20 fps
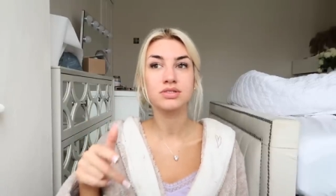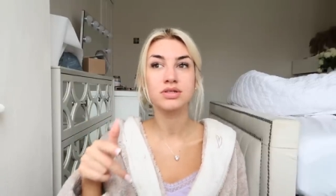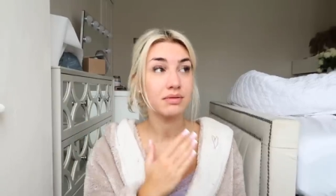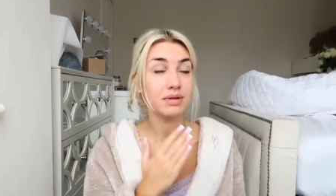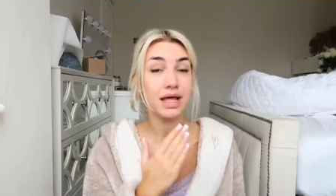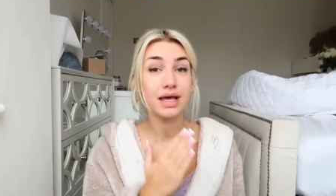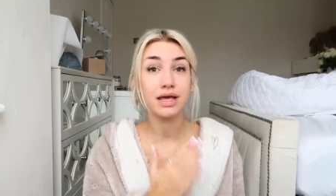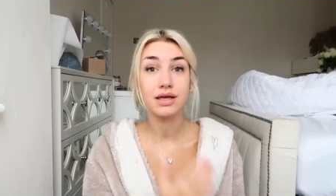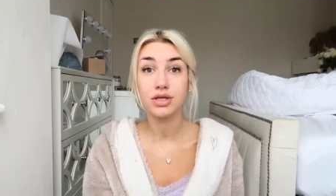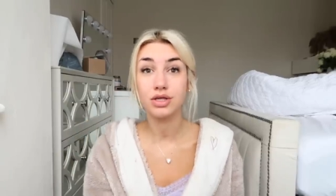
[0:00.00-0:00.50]
So
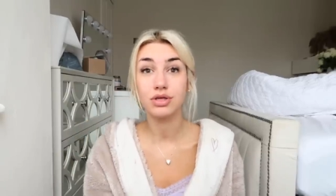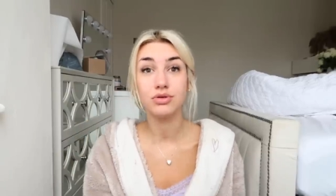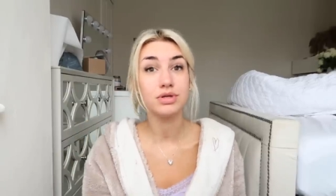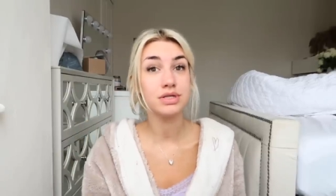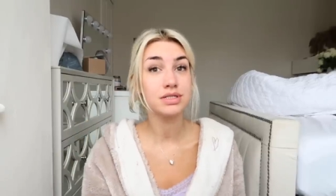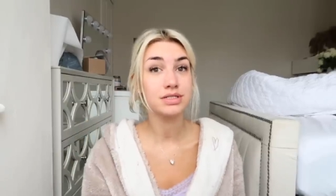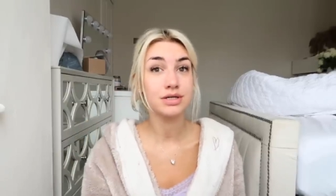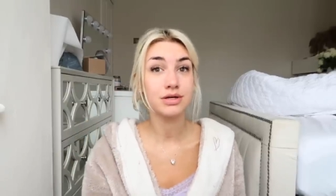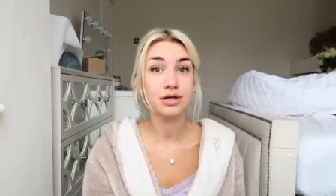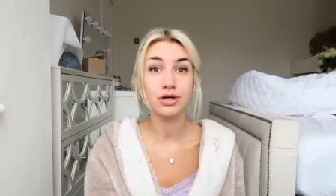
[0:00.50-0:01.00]
like, you
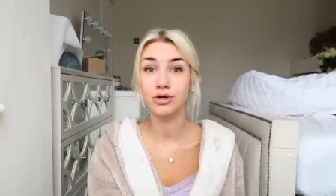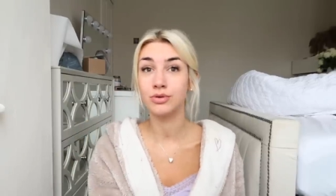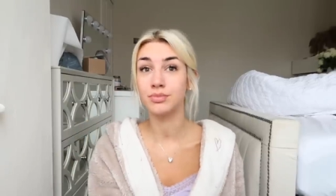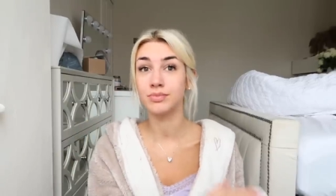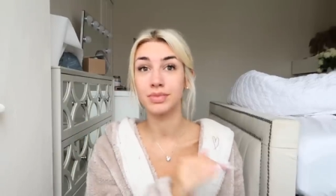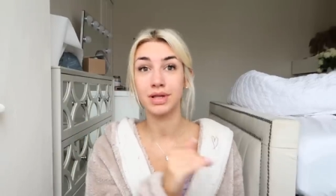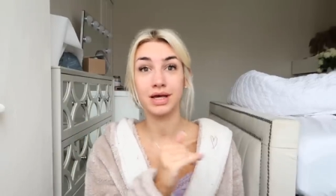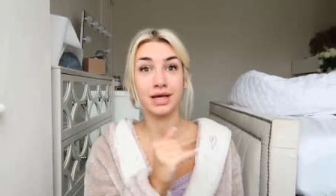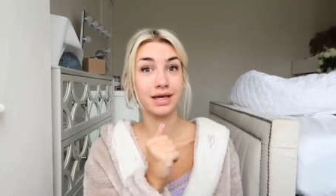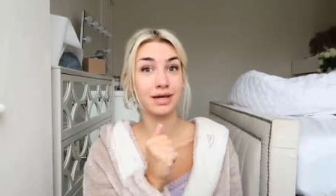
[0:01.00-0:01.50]
need to
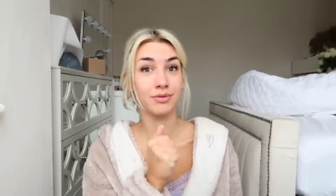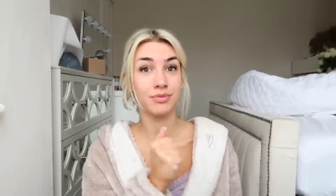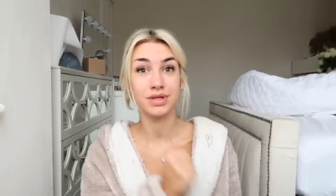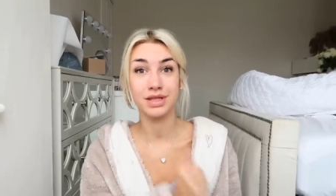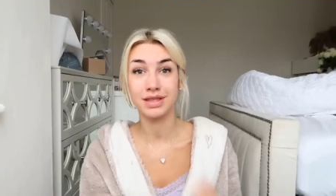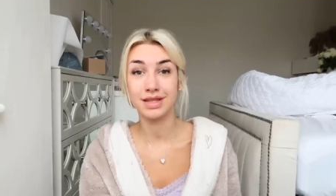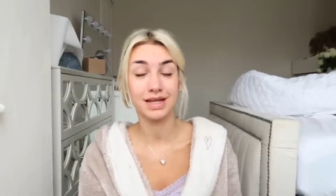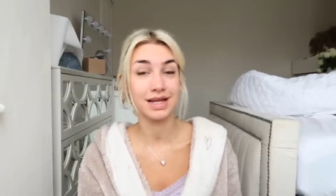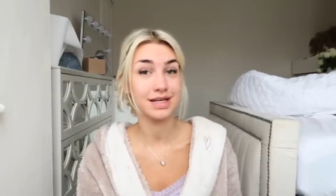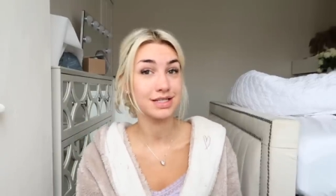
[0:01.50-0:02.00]
come like
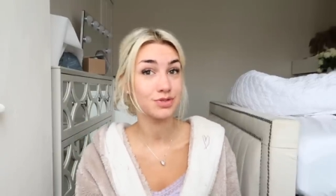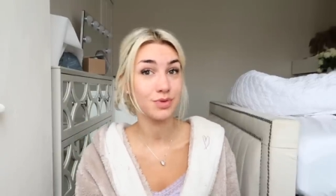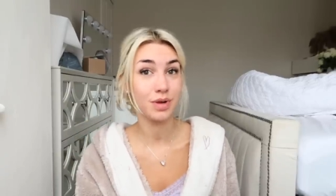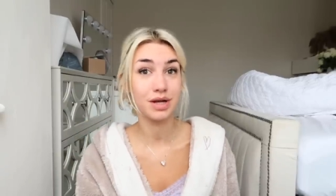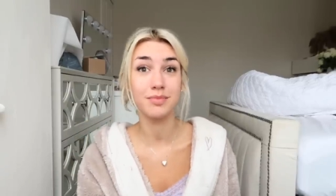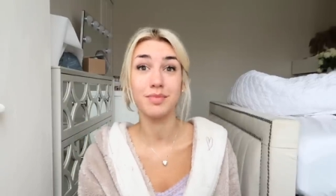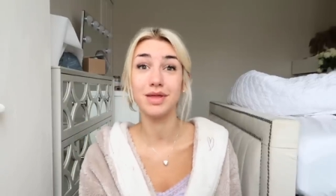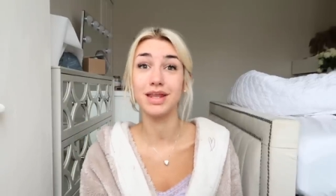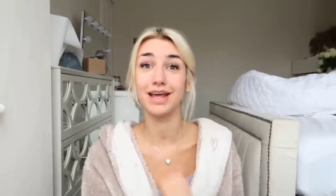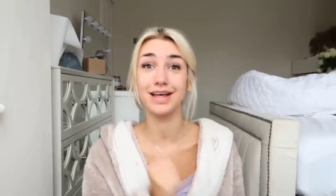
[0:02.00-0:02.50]
within the next
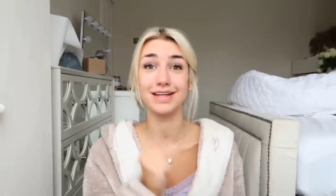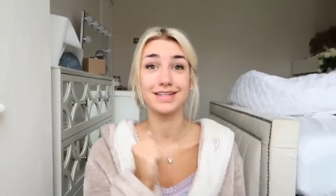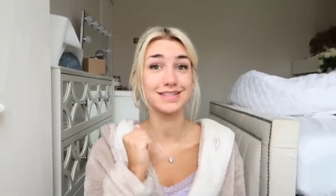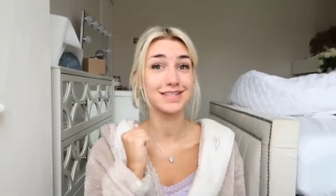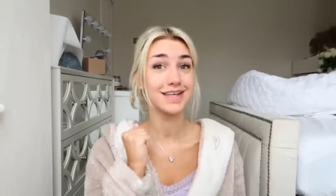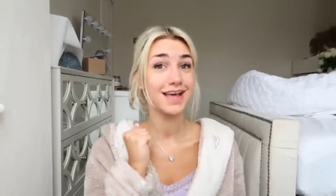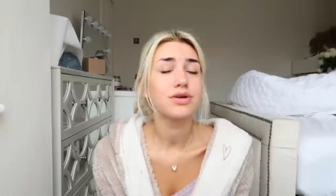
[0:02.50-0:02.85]
20 minutes.